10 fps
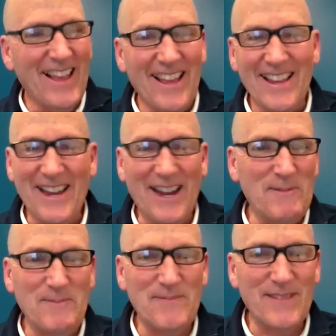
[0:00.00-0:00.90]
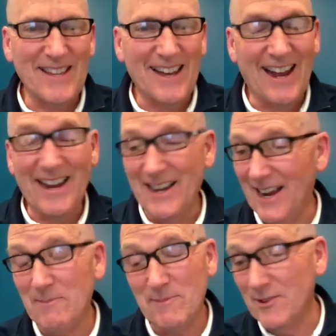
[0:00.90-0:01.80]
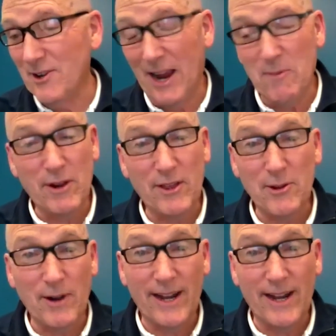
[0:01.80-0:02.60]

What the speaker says: Yeah. I'm with you.